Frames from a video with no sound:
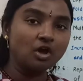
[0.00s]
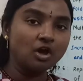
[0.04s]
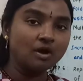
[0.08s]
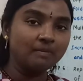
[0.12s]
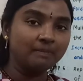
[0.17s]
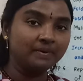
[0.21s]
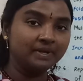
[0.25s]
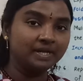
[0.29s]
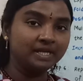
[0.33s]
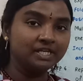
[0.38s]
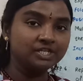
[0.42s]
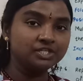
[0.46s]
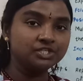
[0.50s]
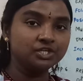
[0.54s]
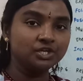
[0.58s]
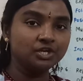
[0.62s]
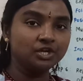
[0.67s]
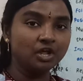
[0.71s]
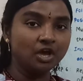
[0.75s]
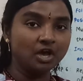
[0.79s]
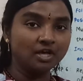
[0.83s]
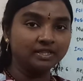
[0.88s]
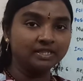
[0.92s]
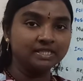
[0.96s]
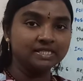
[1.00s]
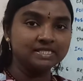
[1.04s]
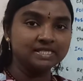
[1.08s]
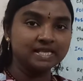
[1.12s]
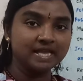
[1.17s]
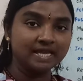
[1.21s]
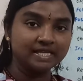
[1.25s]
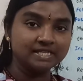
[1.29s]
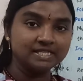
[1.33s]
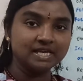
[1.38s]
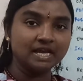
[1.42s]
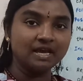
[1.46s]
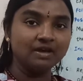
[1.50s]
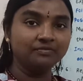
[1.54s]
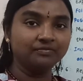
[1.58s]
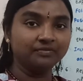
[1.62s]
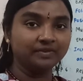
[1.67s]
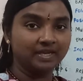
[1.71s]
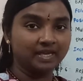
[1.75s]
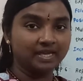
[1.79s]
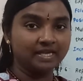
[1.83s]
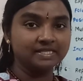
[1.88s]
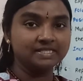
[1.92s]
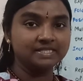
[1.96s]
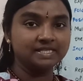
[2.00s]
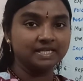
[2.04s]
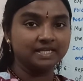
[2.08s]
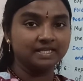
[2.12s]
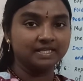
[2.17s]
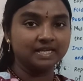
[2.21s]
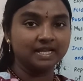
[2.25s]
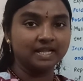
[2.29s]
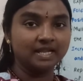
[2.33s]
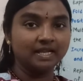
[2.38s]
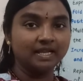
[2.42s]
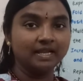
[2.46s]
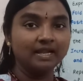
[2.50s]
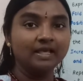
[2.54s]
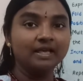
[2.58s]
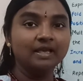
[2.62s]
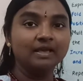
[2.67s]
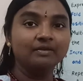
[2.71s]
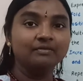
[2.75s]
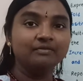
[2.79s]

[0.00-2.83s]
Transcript: operation on this h of k signal,